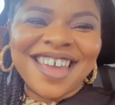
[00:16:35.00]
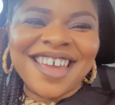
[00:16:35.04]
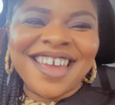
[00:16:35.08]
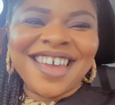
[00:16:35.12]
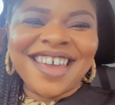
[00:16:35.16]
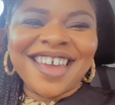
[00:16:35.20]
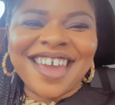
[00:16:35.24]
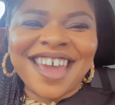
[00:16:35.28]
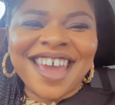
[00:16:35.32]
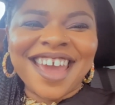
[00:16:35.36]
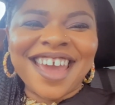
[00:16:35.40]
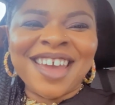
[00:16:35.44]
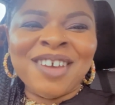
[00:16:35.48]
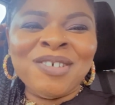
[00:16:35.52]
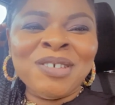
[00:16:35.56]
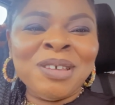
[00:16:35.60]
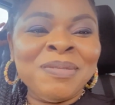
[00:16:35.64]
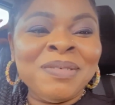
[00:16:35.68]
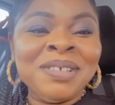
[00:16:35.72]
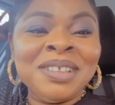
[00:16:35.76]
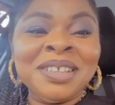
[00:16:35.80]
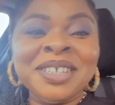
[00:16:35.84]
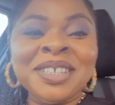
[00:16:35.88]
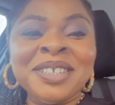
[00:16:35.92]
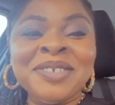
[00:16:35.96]
Yeah,
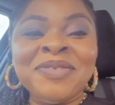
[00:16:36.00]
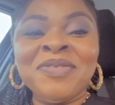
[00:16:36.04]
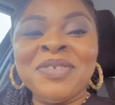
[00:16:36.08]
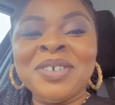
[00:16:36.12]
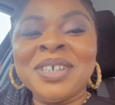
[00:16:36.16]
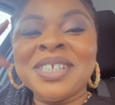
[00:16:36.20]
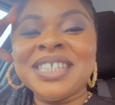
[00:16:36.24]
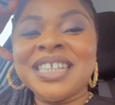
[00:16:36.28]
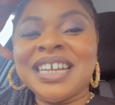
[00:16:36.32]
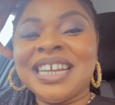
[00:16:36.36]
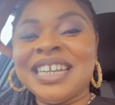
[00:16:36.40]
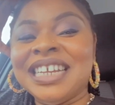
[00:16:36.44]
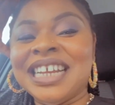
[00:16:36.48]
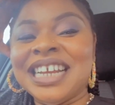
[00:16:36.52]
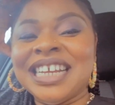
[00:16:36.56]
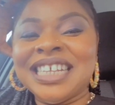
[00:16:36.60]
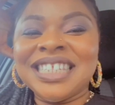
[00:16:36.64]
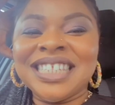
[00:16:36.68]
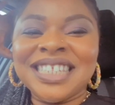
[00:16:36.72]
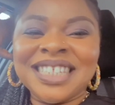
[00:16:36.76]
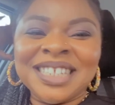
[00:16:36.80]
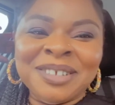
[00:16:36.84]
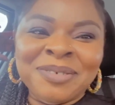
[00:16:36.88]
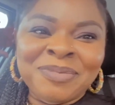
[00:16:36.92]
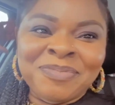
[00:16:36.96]
maybe this is the first time they are
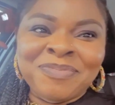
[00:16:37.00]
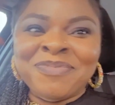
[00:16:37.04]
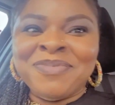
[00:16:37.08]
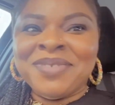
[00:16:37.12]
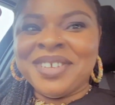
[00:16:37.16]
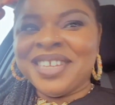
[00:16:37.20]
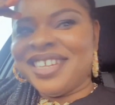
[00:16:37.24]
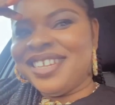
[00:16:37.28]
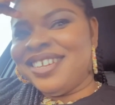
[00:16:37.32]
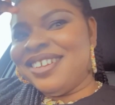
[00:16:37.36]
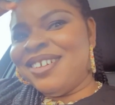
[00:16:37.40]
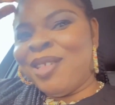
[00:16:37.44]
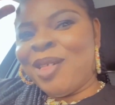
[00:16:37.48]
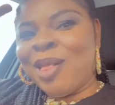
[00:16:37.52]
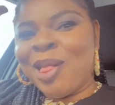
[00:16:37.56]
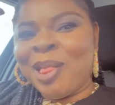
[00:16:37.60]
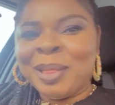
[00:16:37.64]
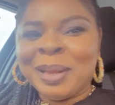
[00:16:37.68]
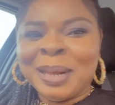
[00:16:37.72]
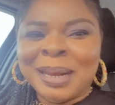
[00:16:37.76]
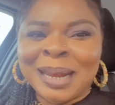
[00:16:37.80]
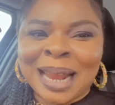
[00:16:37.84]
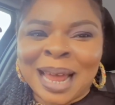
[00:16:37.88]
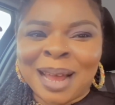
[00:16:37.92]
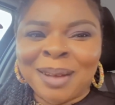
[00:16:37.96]
seeing me all
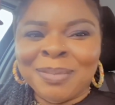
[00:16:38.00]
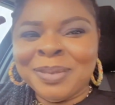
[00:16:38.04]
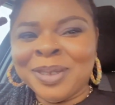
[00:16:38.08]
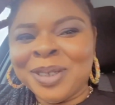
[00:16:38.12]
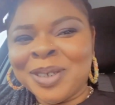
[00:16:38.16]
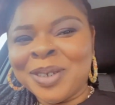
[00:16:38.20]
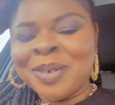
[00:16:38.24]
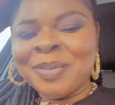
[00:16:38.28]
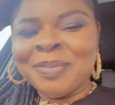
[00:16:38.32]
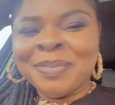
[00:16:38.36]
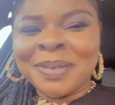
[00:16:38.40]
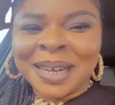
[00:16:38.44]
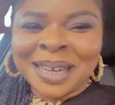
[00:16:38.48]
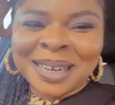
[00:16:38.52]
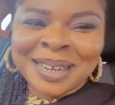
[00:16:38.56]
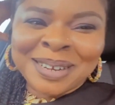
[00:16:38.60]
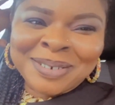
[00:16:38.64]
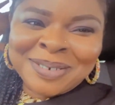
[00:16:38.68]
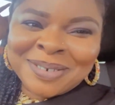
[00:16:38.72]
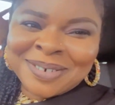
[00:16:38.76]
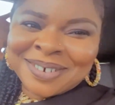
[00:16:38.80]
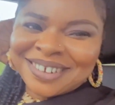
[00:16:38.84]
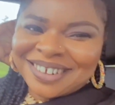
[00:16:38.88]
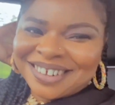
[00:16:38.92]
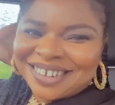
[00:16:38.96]
glammed up and
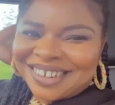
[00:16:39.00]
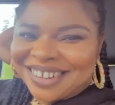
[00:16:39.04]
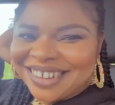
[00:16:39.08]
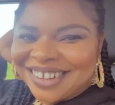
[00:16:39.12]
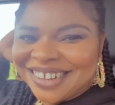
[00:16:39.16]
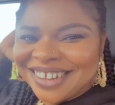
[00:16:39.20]
all.